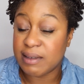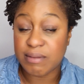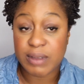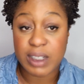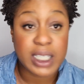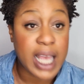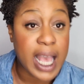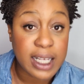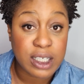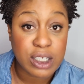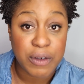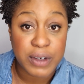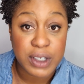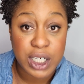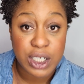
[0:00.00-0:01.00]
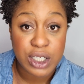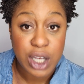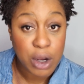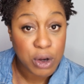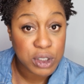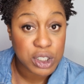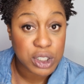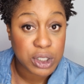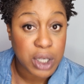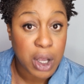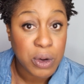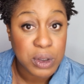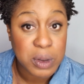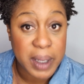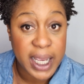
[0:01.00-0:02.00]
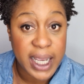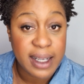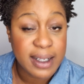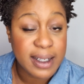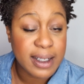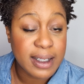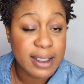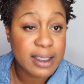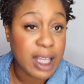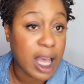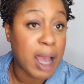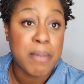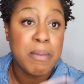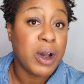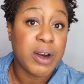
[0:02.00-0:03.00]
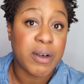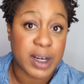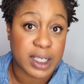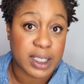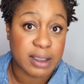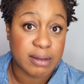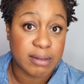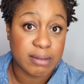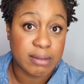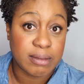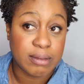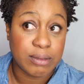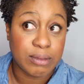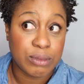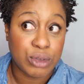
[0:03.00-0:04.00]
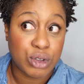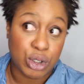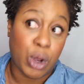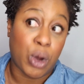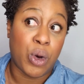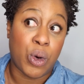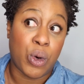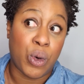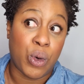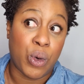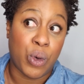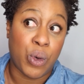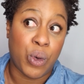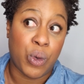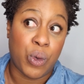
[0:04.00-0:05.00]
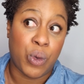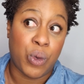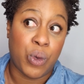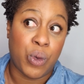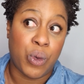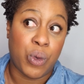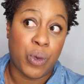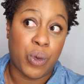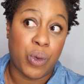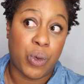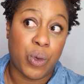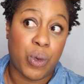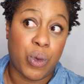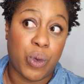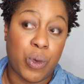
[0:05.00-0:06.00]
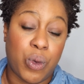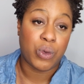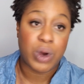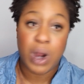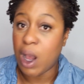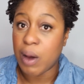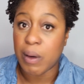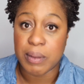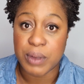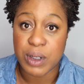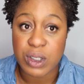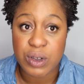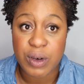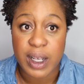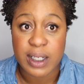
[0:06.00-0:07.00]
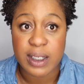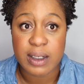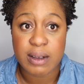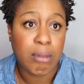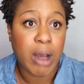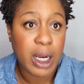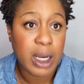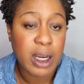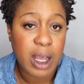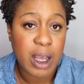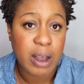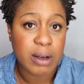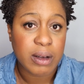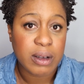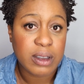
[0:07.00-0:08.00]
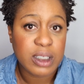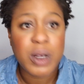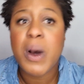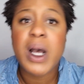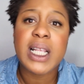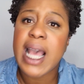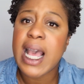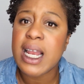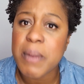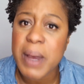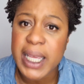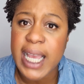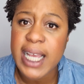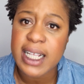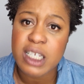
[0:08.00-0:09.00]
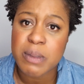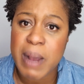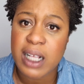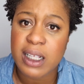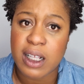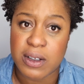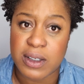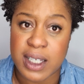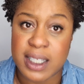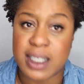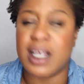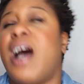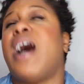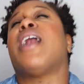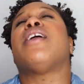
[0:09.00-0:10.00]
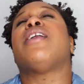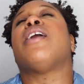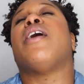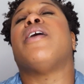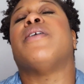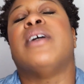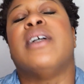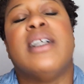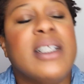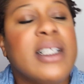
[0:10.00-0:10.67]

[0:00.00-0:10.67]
The test obviously told me that I'm moderate. So no, I'm not stressed. I don't know. So why the hell am I getting these mouth ulcers? I don't know.